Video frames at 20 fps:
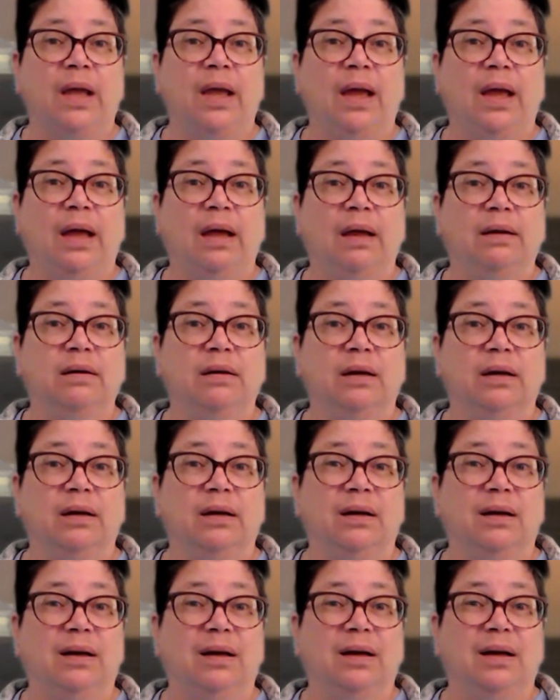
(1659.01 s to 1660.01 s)
And
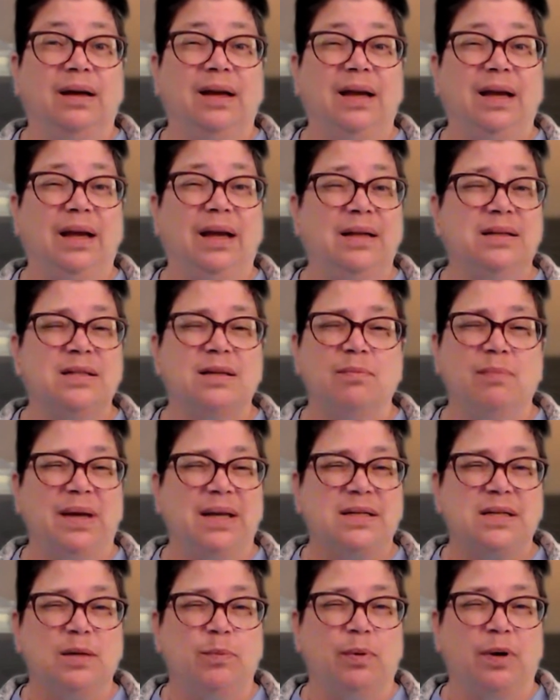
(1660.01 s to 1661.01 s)
it's a
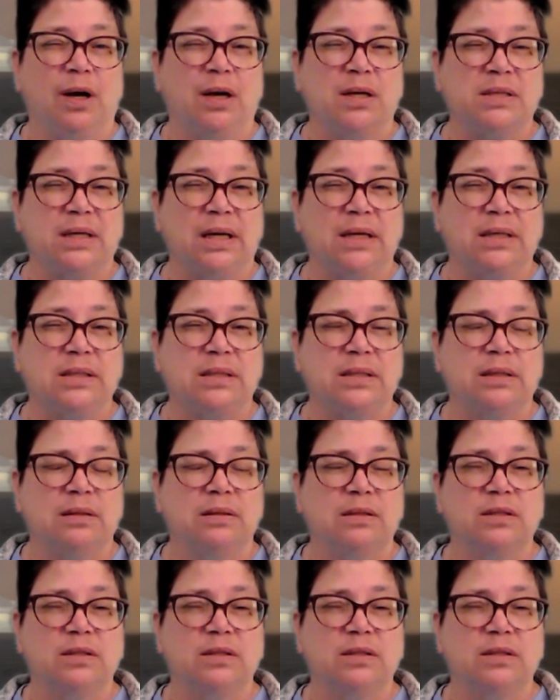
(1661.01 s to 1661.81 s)
messy process.